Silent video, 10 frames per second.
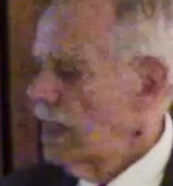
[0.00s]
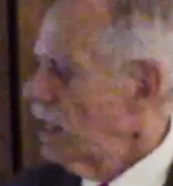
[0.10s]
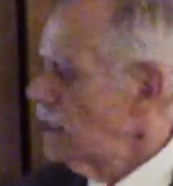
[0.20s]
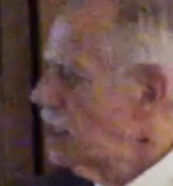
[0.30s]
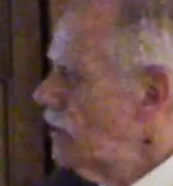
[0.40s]

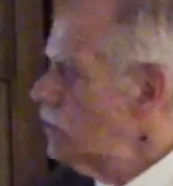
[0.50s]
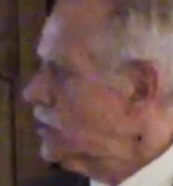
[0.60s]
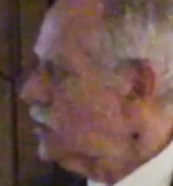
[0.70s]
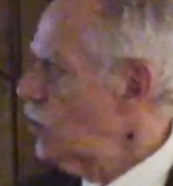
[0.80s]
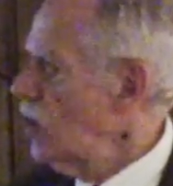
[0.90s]
and he
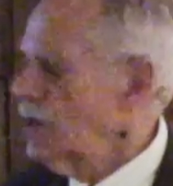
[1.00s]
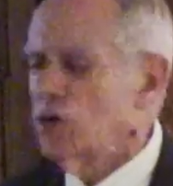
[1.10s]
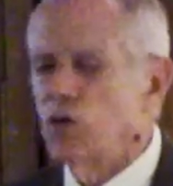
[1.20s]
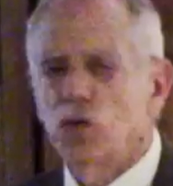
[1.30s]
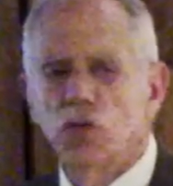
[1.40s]
was the one
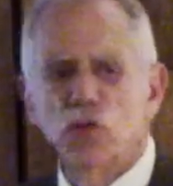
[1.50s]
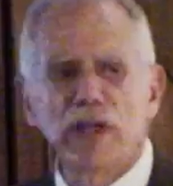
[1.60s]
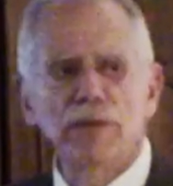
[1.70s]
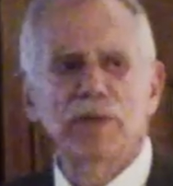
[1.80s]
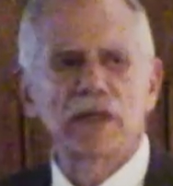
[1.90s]
who
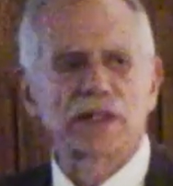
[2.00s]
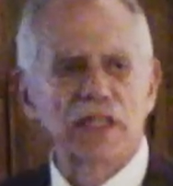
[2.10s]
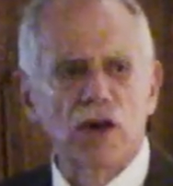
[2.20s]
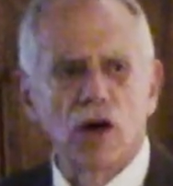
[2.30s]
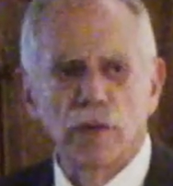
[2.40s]
rebuilt
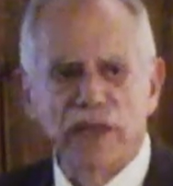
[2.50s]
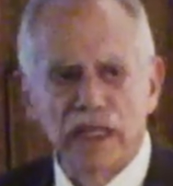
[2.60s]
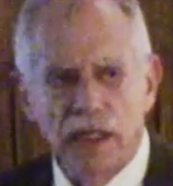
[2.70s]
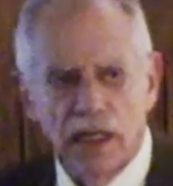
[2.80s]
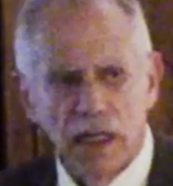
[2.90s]
the
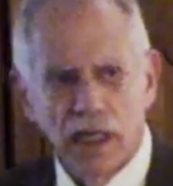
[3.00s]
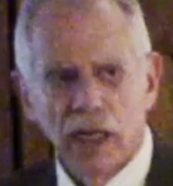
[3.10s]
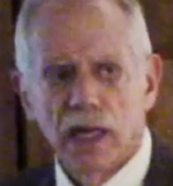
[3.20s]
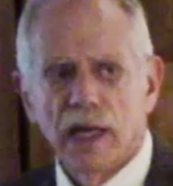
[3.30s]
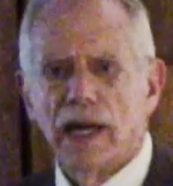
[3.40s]
army
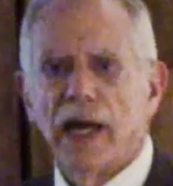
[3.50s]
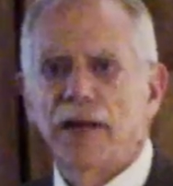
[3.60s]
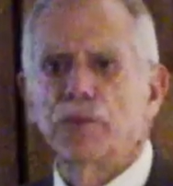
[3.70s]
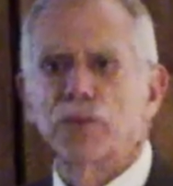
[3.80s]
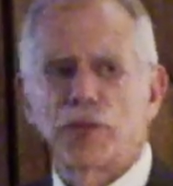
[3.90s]

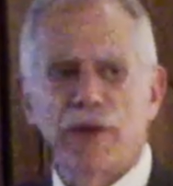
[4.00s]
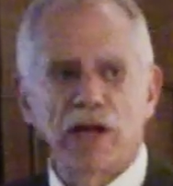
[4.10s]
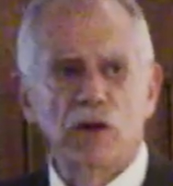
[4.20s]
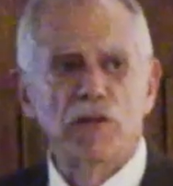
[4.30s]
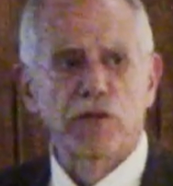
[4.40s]
and
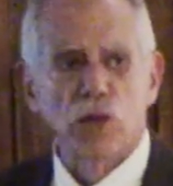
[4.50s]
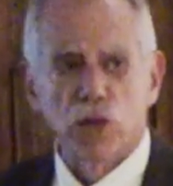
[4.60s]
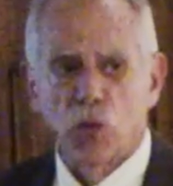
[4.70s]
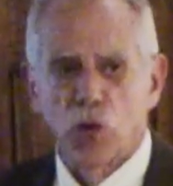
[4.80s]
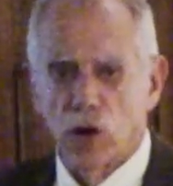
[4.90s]
prepared for
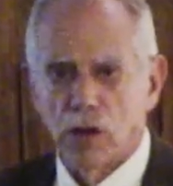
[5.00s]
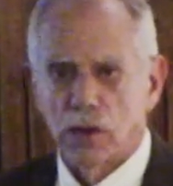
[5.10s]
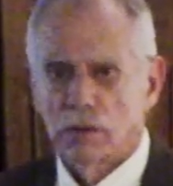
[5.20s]
the war.